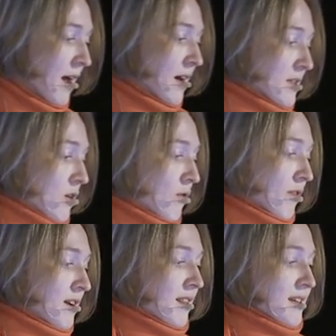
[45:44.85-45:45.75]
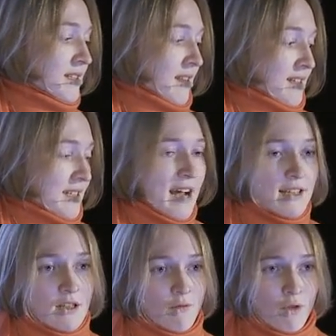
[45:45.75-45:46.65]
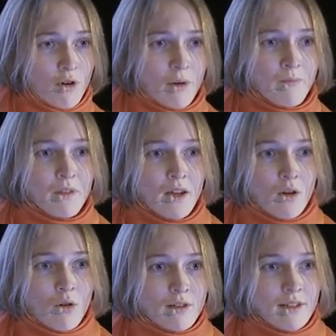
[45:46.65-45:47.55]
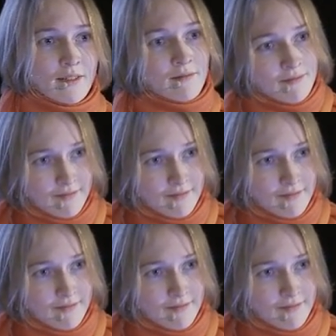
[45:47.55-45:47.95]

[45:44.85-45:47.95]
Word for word: So this this the size is for Kotlin.